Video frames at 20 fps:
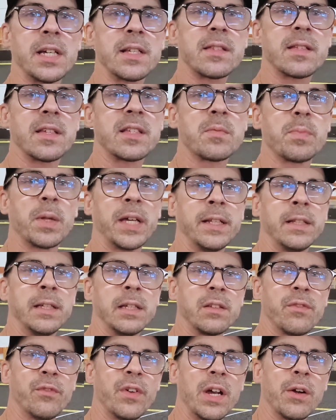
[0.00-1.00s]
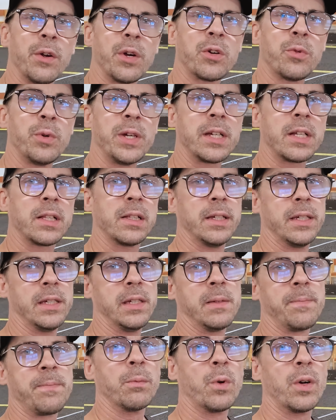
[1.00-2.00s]
just explaining it very quickly,
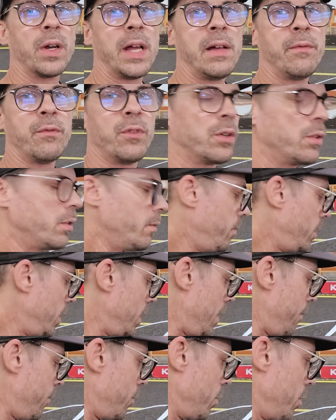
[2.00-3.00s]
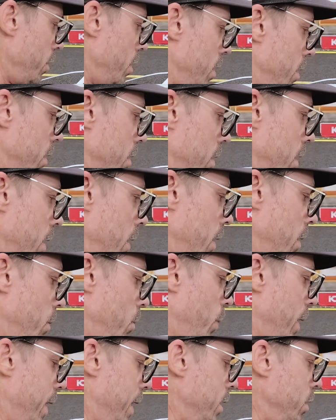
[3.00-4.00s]
whatever
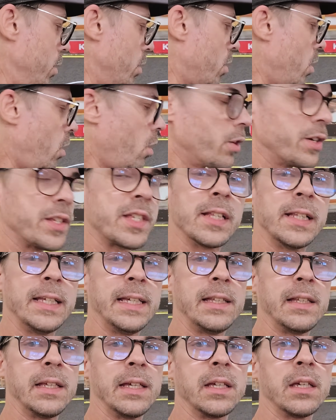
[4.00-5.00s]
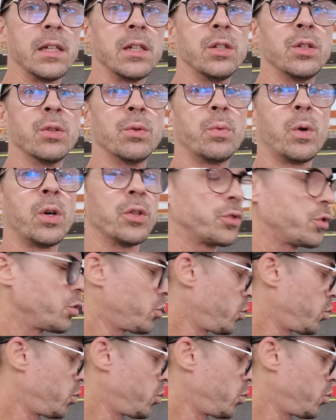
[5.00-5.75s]
way your car is leaning, you want